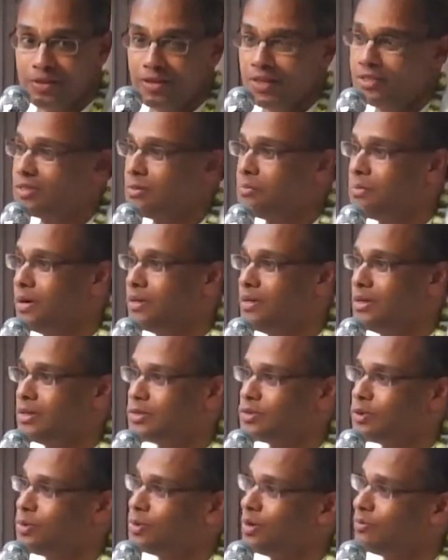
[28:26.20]
It's a birthday,
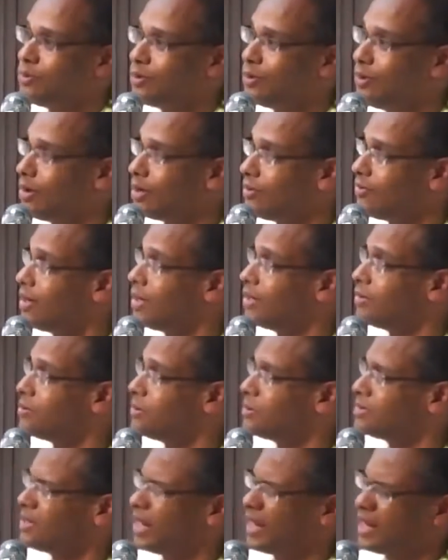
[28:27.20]
so we have to glorify the
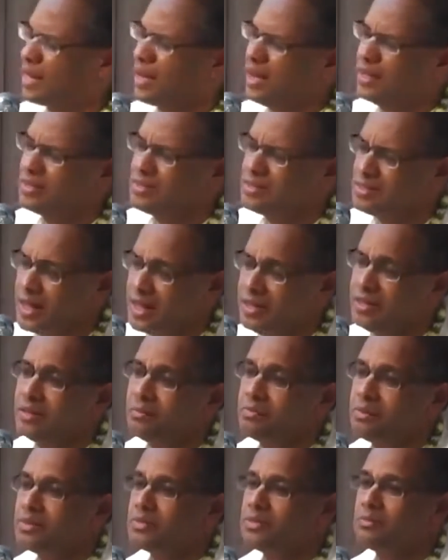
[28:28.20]
person. I can't stand the
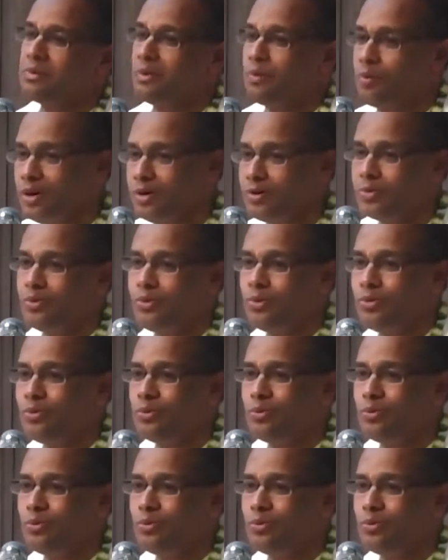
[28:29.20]
person, but what to do?